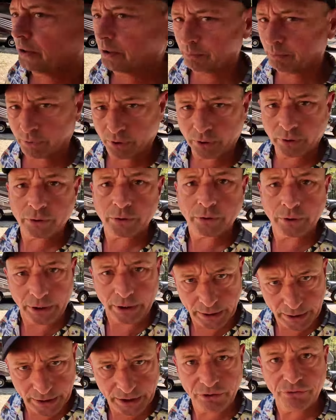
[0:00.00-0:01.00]
And Martin
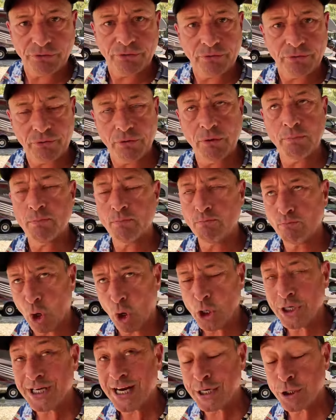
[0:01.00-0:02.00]
Creek Lake,
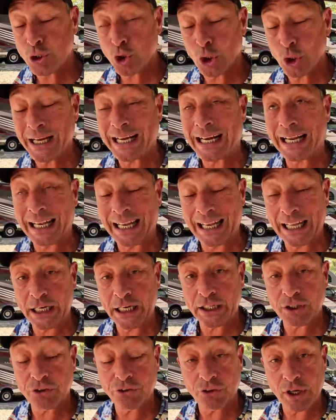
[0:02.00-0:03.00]
Martin Creek
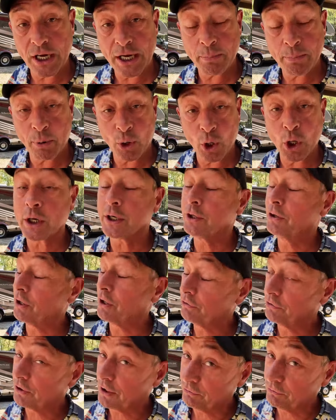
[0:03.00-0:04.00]
Lake State Park
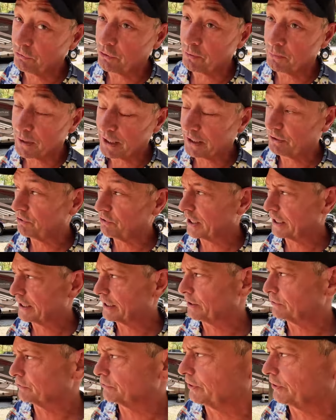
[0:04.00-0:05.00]
does have some nice hiking